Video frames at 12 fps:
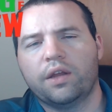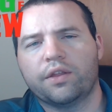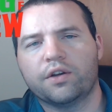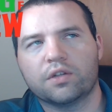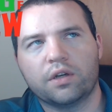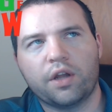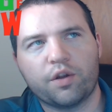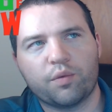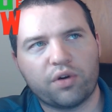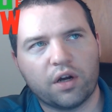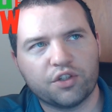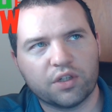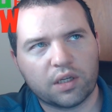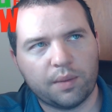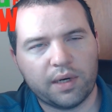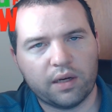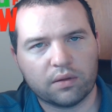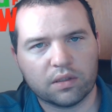There's another project
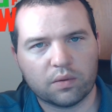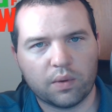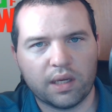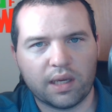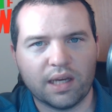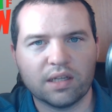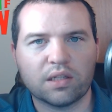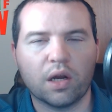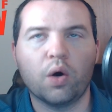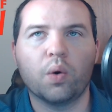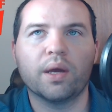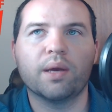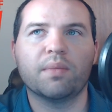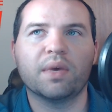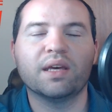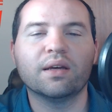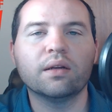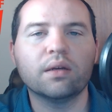coming out this week, S O M
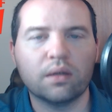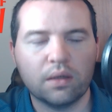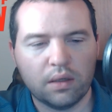N.